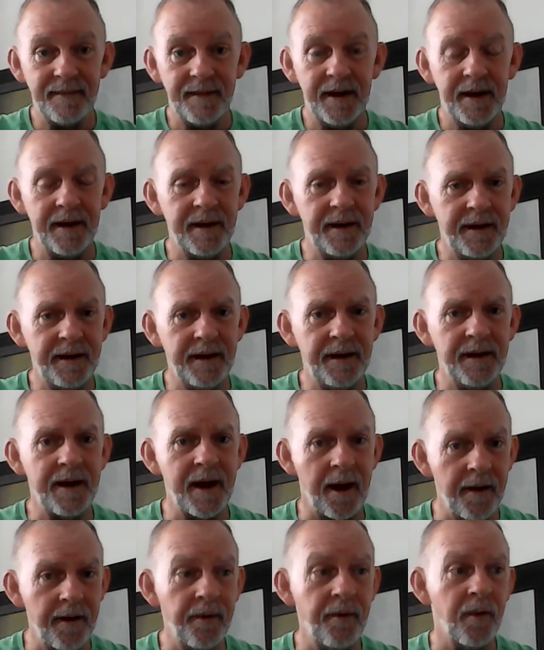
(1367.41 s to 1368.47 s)
You
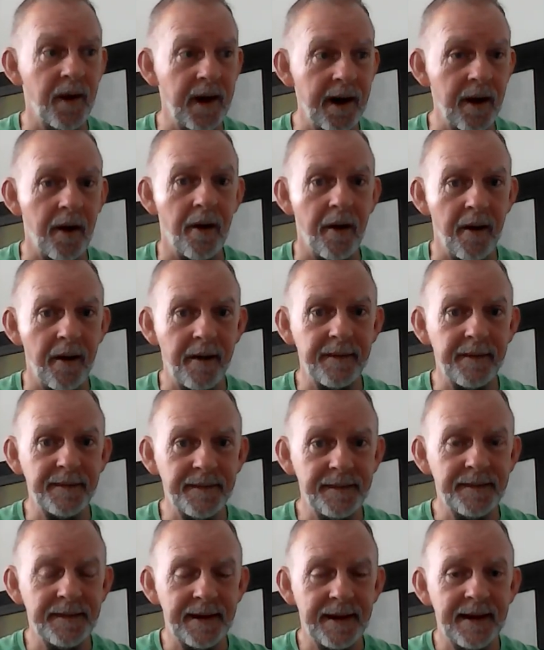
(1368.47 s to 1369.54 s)
know who we are.
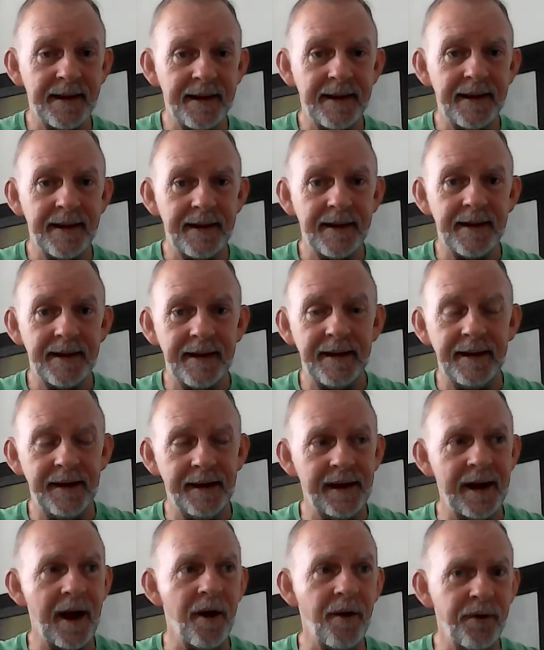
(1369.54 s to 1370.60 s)

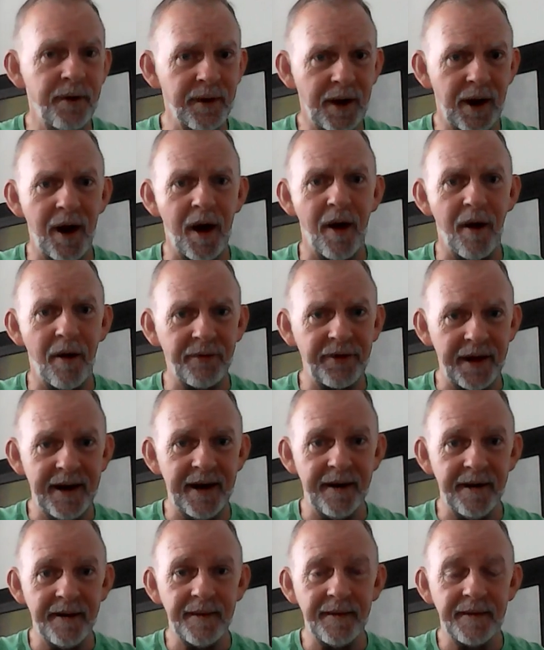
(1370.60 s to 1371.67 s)
You know the cloth
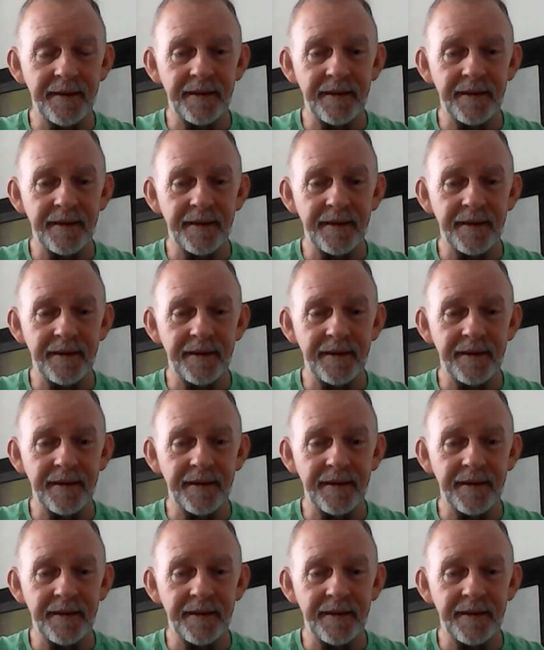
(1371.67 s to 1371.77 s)
here.